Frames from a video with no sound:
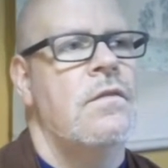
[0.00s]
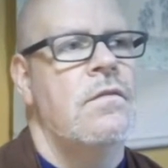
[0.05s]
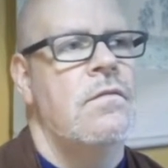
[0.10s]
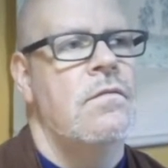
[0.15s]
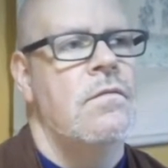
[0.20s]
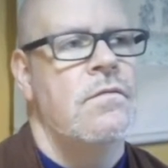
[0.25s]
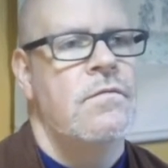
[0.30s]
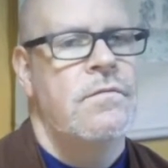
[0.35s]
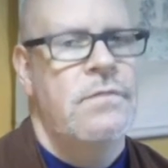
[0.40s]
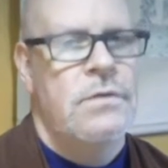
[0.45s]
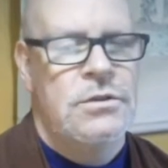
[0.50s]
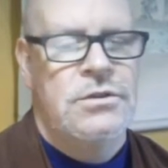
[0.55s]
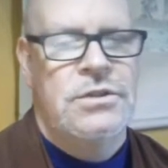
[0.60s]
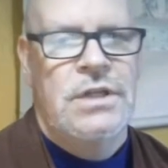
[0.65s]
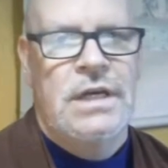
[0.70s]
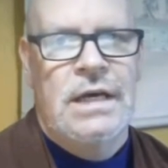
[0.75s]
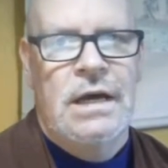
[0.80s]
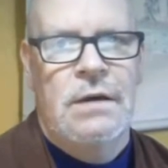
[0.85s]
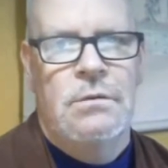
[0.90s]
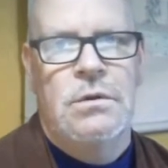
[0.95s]
First
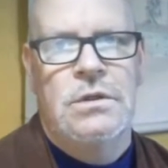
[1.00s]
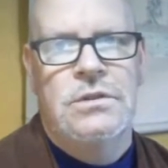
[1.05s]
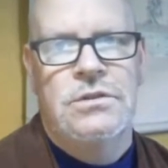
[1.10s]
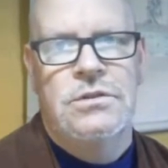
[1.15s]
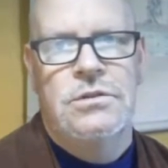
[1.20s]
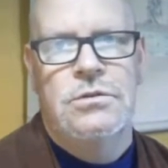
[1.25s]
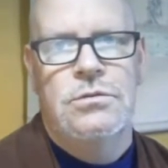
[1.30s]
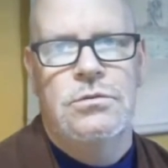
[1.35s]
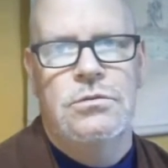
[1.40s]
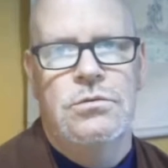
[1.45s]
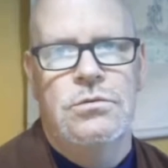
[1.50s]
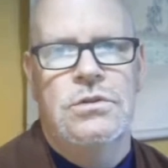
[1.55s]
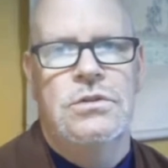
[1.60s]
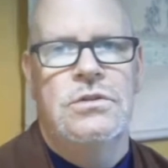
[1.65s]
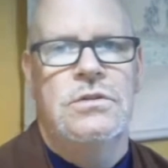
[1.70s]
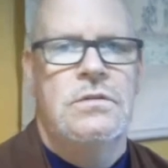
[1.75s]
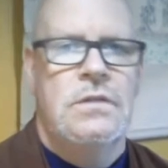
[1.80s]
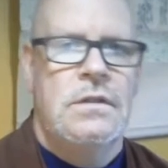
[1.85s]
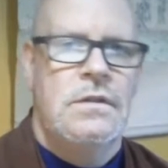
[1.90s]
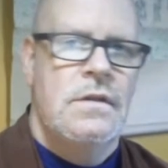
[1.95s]
thing I want to is
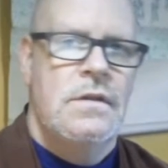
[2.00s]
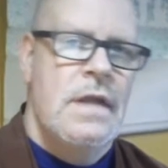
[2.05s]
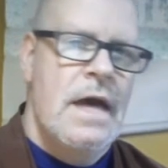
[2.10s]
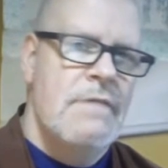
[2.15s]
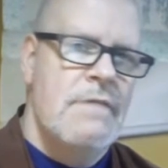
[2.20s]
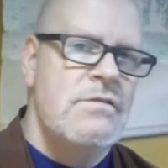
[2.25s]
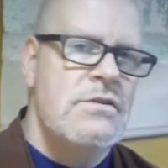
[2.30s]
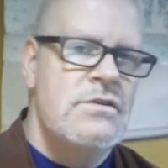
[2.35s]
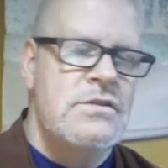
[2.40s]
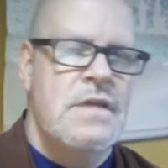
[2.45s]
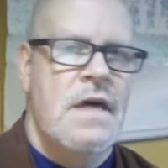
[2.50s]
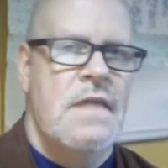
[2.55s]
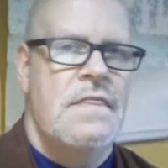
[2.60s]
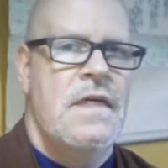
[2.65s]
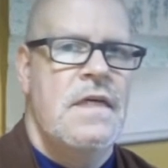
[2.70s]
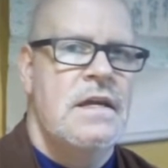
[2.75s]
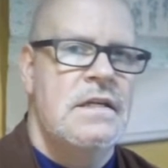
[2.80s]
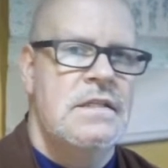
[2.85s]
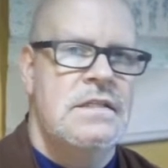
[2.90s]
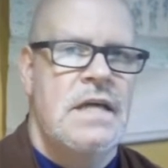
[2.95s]
have you set
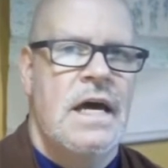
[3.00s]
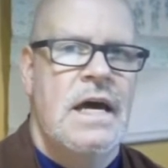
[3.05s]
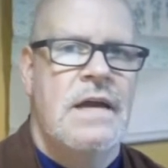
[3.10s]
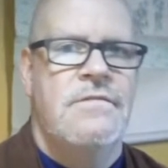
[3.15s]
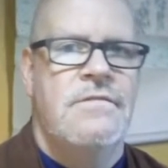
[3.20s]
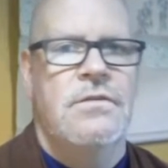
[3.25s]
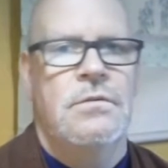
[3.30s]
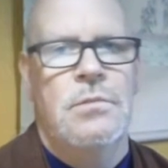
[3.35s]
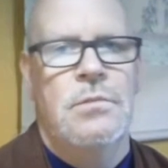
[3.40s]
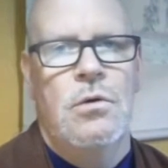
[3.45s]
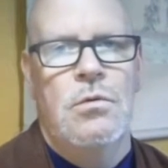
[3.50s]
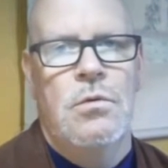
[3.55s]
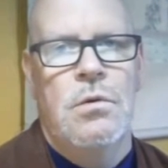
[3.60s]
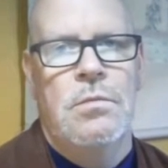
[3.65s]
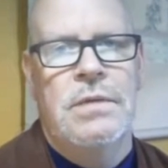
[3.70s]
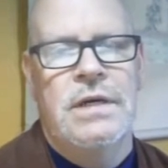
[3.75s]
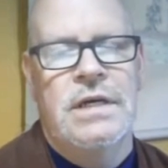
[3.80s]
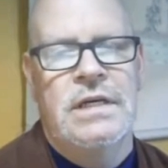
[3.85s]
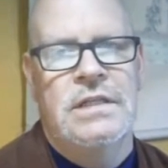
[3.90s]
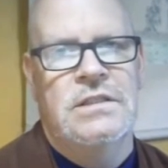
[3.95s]
that aside for a moment,
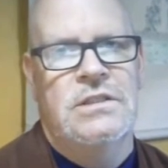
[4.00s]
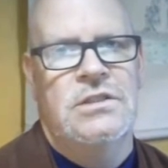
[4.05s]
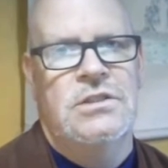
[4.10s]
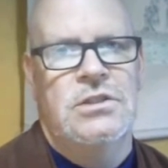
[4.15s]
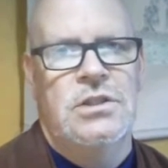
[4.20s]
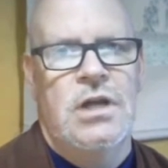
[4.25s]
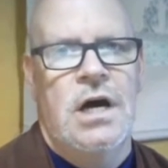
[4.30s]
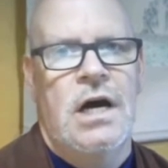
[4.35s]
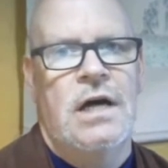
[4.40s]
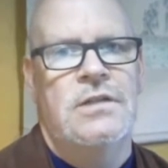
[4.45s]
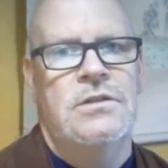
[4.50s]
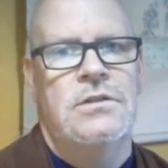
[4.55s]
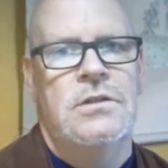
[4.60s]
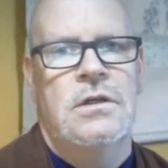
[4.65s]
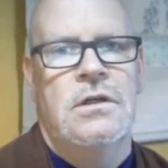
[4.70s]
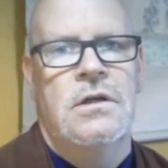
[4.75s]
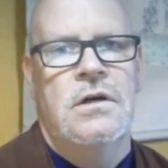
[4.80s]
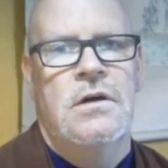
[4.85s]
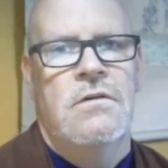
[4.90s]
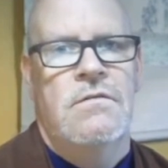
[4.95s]
because it's not
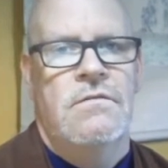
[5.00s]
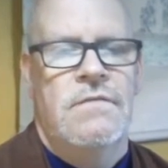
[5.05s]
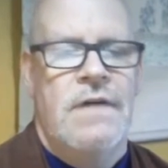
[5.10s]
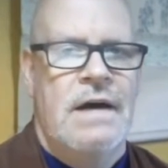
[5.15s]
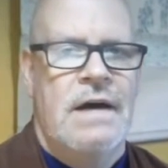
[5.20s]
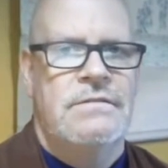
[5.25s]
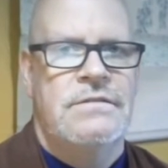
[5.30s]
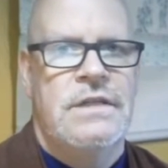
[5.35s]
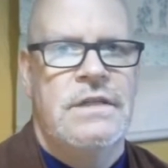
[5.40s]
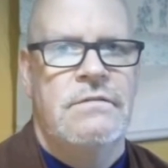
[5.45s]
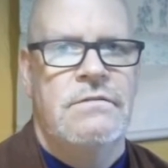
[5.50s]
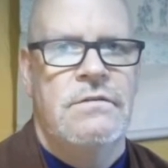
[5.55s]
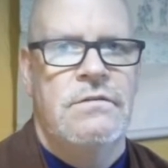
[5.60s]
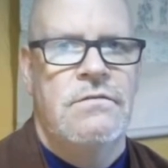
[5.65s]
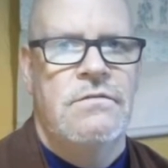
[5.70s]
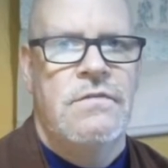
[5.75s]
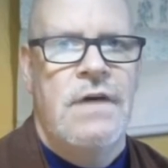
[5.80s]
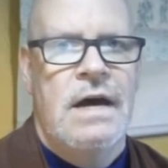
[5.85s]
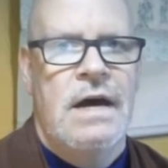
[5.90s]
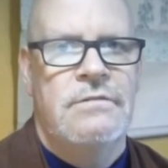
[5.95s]

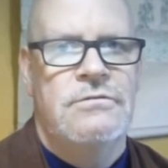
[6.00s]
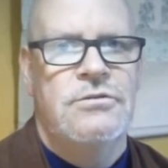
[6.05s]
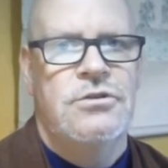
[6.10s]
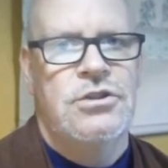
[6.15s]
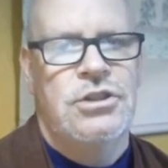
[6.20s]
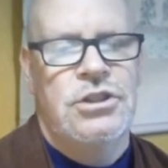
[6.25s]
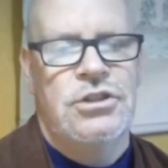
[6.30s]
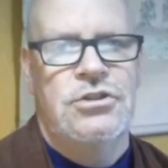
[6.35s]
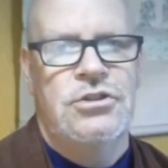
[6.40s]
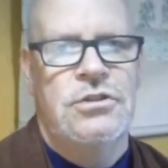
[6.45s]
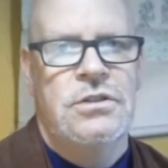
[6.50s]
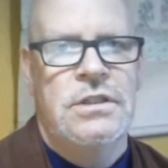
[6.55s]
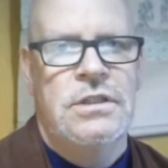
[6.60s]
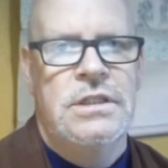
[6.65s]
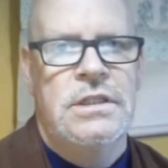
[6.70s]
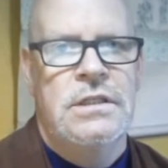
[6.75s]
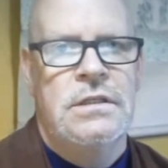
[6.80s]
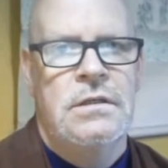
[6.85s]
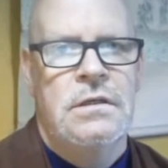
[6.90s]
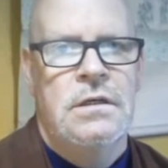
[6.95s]
575
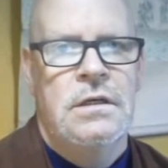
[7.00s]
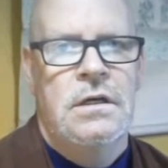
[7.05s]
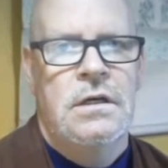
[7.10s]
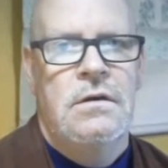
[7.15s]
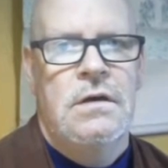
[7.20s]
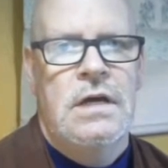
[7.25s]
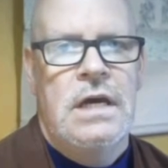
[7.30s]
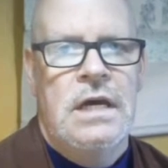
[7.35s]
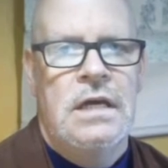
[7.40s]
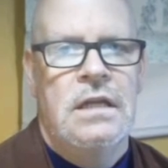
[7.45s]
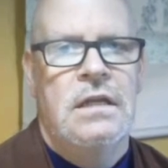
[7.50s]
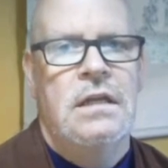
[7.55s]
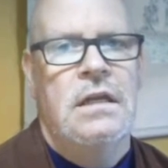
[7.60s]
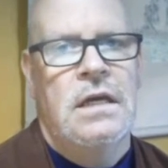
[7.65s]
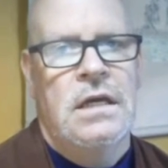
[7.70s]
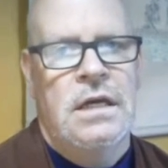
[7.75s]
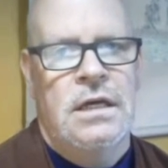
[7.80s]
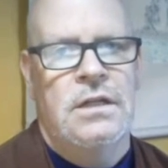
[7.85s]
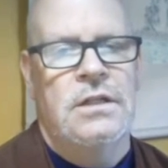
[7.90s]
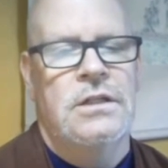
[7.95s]
traditionally in
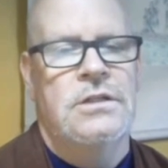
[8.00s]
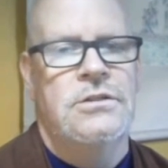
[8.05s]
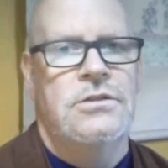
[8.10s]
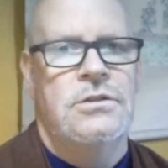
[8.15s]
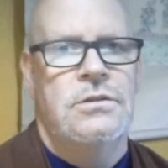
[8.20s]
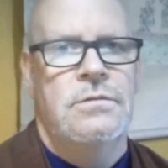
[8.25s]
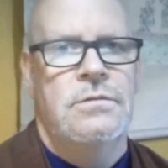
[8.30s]
English.